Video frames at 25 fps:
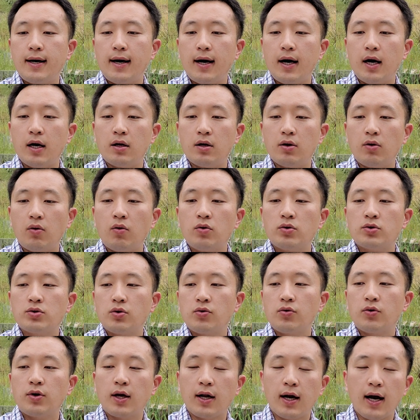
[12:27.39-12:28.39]
and also
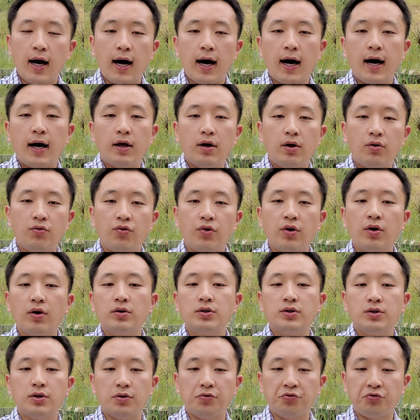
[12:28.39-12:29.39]
you can hire a
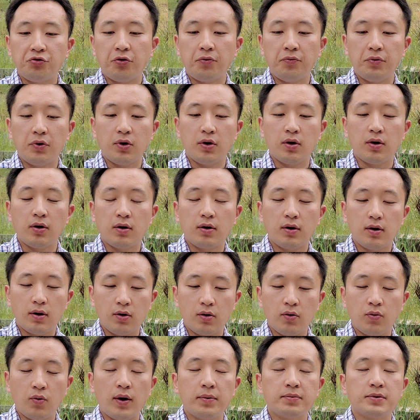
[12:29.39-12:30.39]
realtor from the
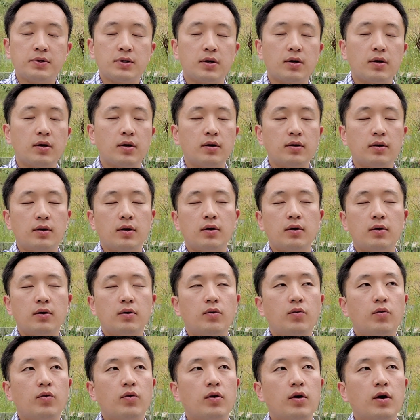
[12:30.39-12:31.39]
website on
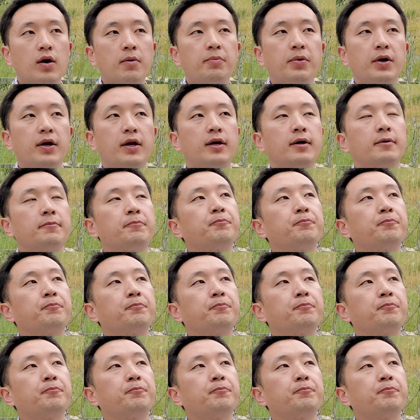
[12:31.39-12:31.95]
the company.